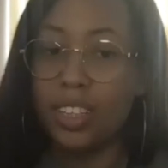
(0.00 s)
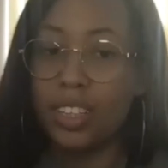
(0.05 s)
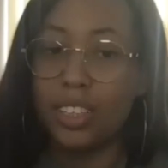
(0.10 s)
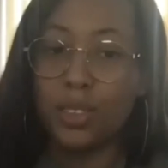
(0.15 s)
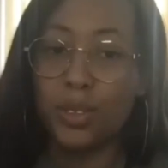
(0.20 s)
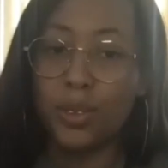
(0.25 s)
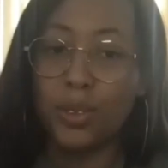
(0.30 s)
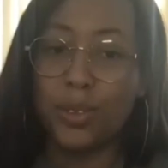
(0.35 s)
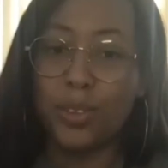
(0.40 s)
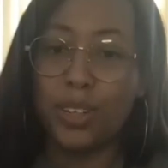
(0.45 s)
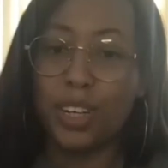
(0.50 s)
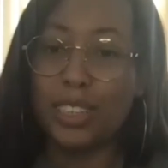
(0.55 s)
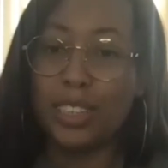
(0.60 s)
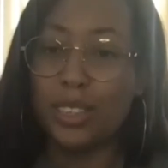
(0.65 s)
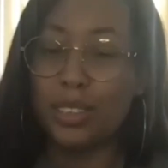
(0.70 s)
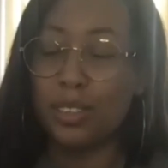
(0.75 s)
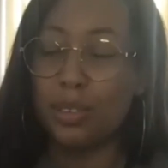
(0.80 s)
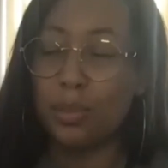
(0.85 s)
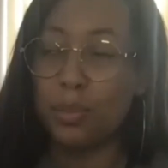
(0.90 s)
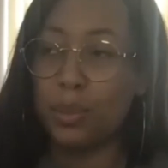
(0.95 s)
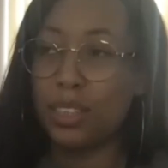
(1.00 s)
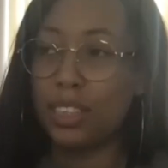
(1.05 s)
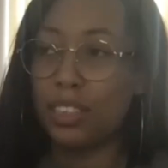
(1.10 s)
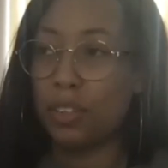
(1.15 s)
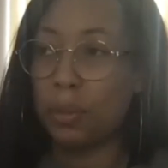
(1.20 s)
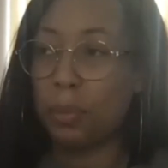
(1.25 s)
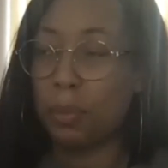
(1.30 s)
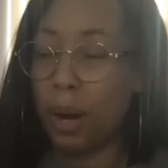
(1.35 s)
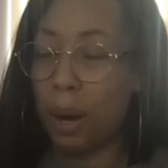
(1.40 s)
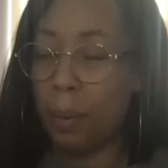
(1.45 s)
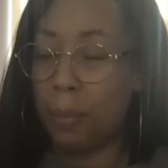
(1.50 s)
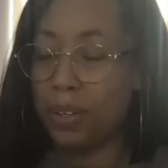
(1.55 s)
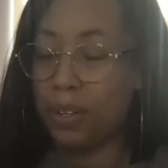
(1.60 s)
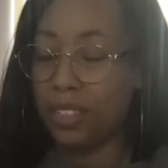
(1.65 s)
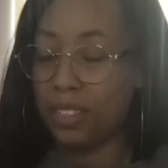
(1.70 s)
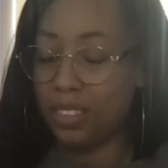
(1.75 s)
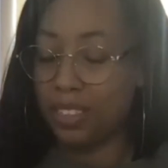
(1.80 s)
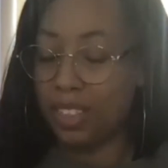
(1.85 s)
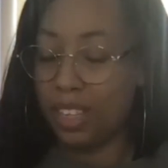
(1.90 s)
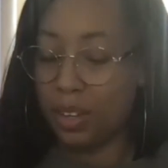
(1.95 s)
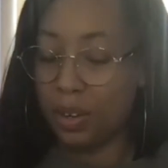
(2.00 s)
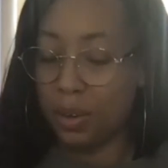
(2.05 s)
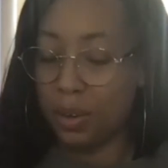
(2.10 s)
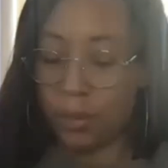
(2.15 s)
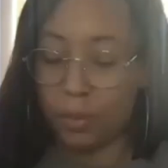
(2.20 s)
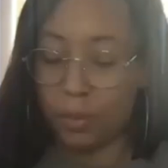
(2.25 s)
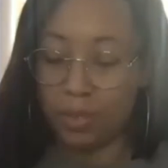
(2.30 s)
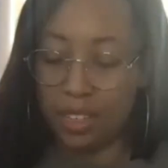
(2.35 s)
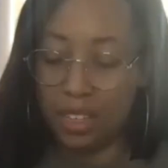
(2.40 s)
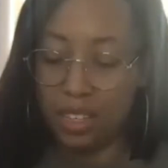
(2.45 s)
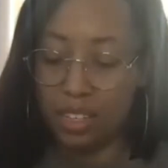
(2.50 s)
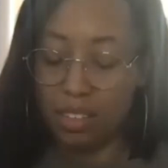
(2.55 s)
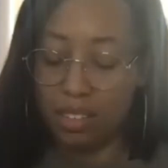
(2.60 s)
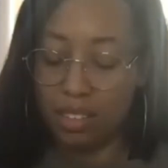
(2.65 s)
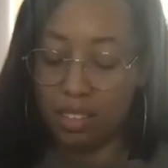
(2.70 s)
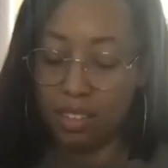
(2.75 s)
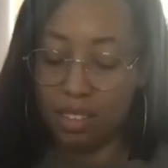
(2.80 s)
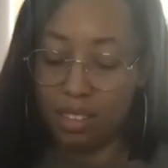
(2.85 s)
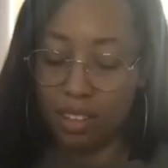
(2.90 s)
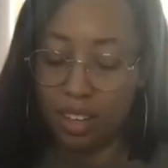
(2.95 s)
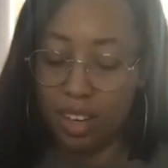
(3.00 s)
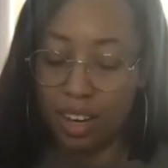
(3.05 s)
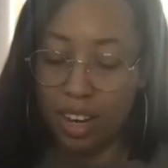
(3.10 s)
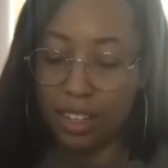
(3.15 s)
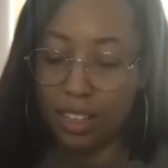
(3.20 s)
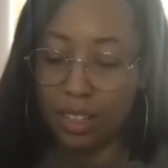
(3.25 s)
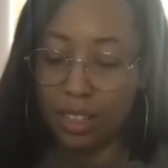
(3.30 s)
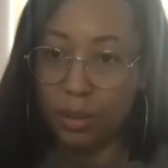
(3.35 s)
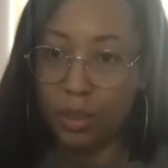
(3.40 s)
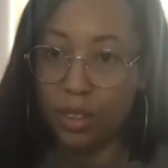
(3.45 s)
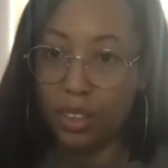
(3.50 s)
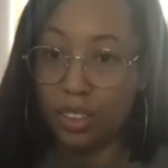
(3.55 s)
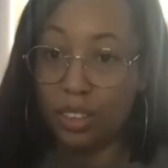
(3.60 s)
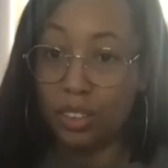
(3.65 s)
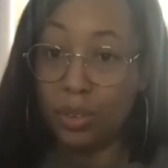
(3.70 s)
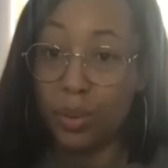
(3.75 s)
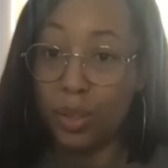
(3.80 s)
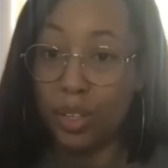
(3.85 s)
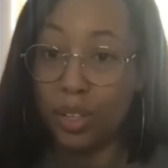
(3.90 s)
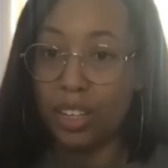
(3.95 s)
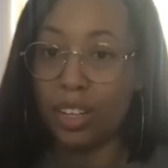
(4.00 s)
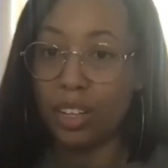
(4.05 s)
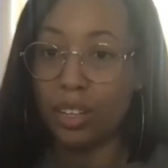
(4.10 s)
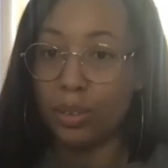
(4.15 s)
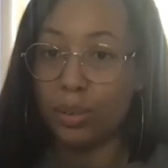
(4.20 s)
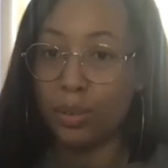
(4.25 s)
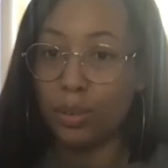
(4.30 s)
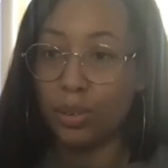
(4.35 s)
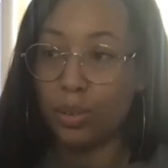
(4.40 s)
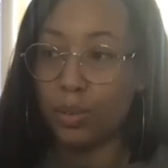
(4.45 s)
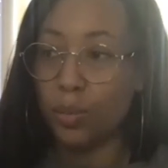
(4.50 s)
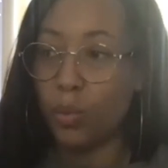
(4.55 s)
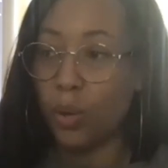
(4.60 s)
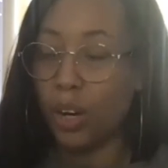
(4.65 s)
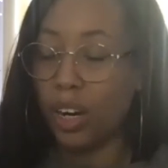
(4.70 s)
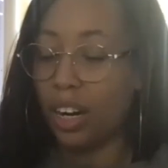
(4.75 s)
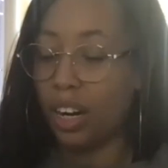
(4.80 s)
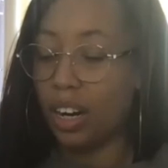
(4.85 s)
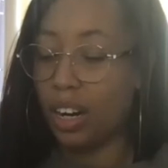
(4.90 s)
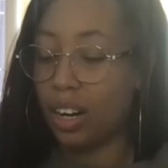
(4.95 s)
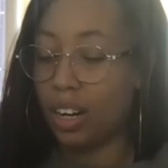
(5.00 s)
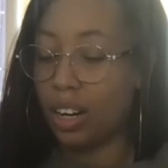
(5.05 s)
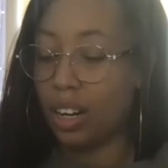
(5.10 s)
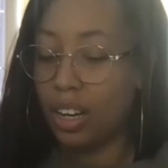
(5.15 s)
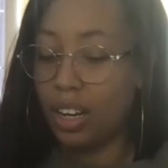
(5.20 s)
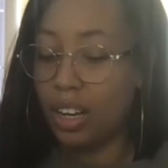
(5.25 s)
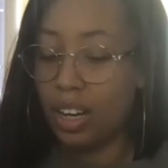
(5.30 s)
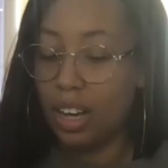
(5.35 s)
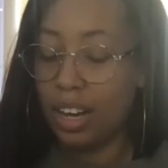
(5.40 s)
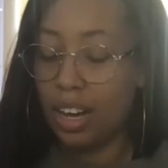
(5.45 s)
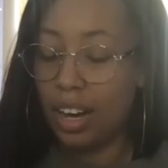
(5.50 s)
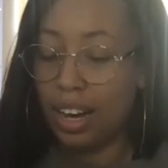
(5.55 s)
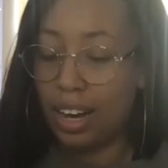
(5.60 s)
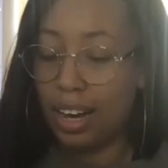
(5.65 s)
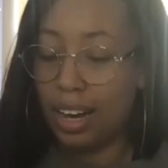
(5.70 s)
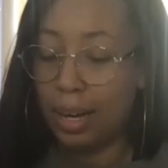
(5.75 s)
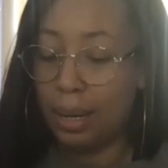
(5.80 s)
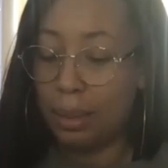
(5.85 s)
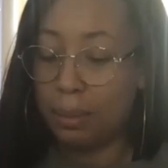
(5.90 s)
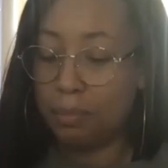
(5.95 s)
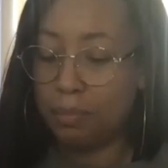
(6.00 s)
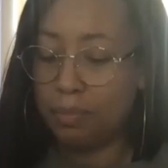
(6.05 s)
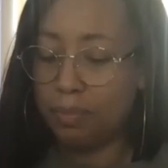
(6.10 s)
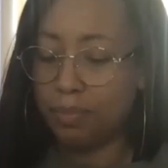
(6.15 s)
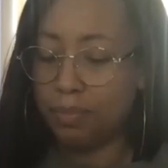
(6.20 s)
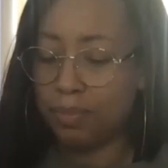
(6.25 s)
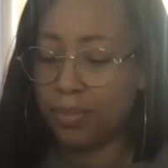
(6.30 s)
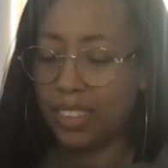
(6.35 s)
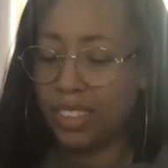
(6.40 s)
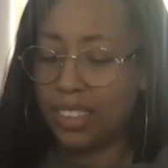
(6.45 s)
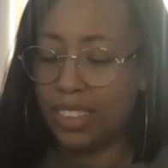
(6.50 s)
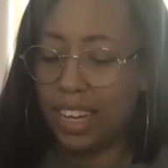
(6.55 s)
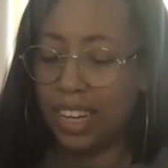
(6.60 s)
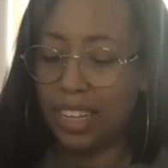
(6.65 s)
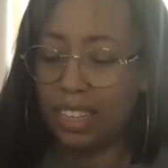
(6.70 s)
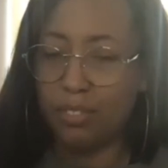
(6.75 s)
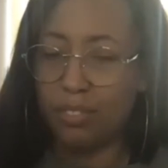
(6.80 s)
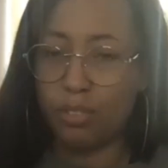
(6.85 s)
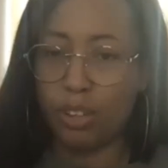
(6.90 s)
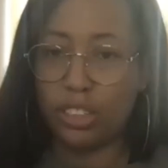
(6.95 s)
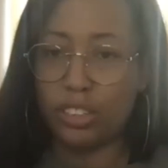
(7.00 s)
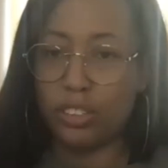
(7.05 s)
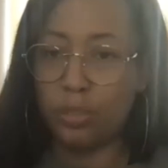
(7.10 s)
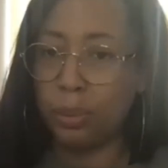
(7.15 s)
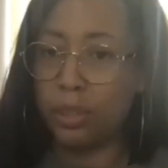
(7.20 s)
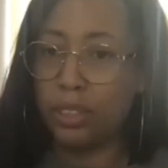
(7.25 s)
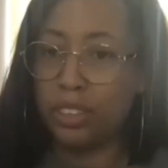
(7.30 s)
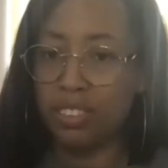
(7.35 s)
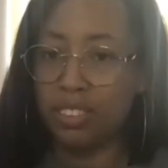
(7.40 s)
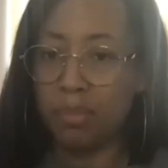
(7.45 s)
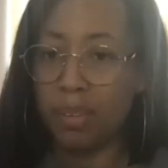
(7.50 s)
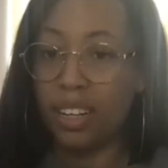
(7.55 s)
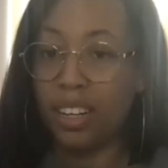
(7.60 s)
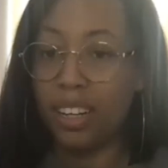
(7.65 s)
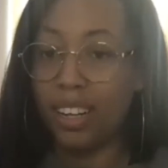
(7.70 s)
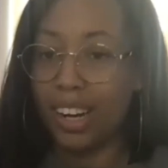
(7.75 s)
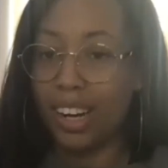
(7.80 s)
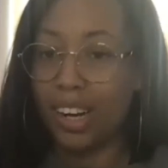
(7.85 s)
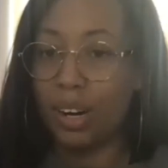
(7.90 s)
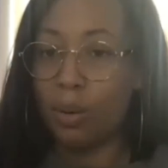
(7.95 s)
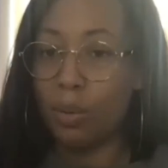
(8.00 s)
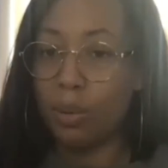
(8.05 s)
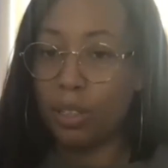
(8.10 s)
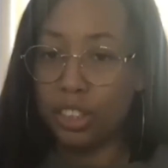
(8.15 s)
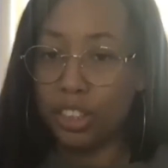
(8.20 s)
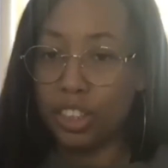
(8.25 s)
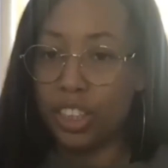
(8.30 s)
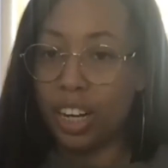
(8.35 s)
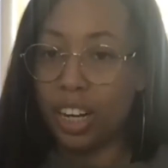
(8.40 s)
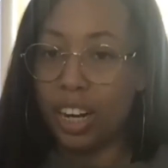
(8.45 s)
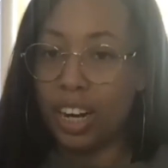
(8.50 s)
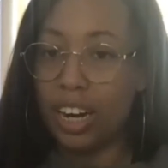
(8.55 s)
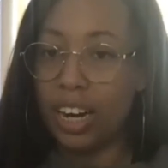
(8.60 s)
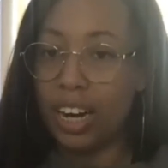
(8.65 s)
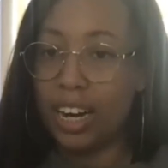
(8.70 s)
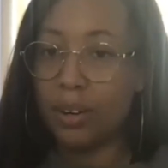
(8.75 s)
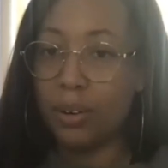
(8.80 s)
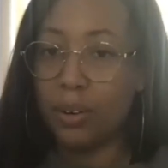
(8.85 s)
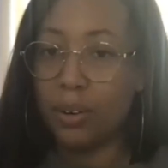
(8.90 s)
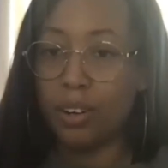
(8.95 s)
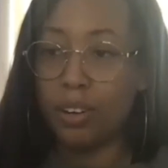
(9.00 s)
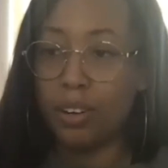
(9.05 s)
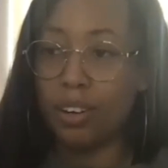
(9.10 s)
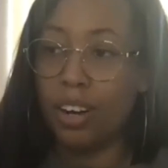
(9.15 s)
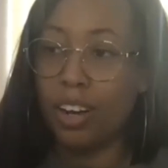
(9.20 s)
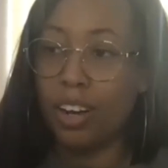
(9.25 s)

So Hudson Pacific Properties, they own these Hollywood studios where um, like Fresh Prince of Bel Air was shot, or